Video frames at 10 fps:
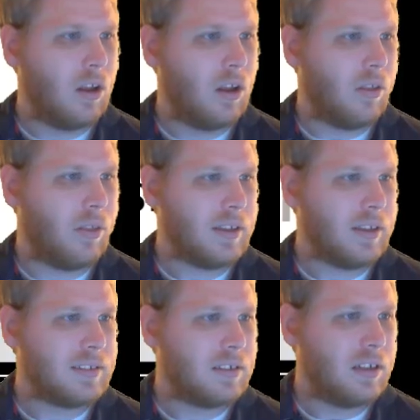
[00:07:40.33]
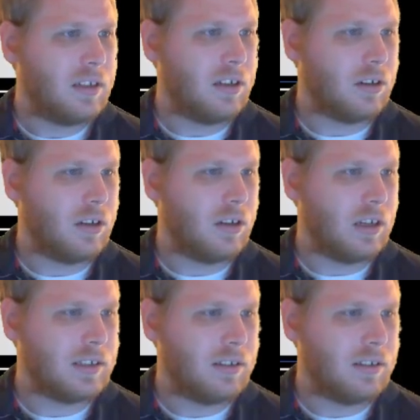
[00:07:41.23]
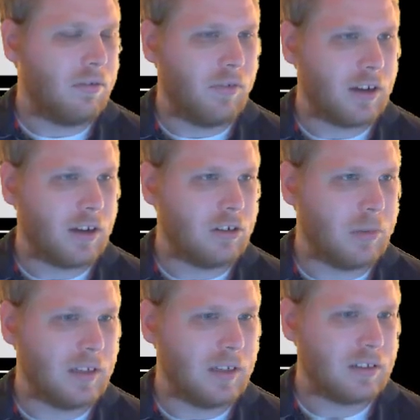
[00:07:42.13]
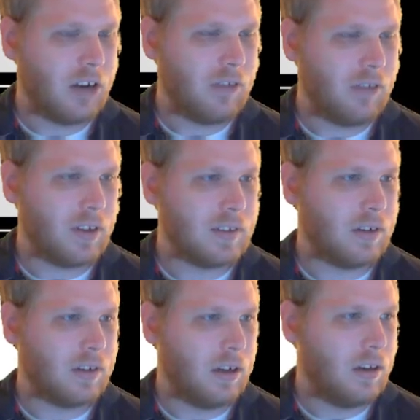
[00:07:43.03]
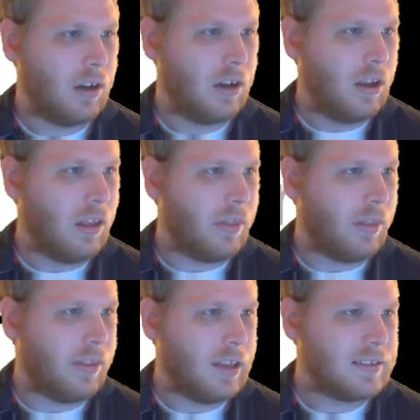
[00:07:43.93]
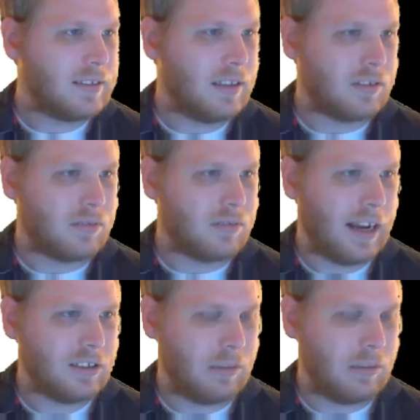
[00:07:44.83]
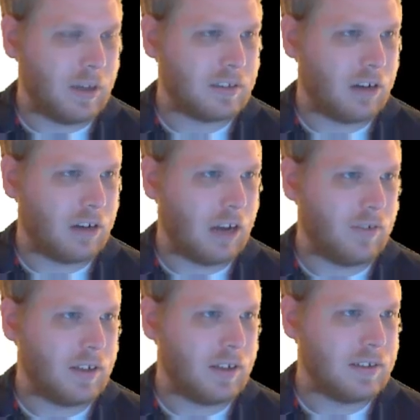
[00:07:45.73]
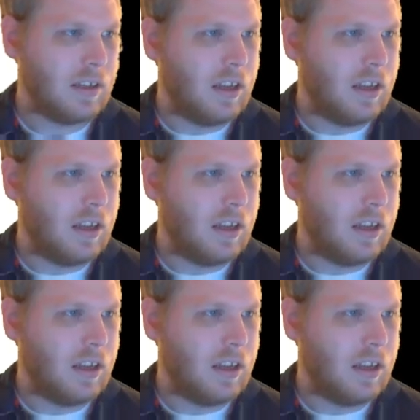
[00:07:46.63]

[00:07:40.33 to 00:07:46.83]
this here is vector-based graphics, right? This is raster-based graphics.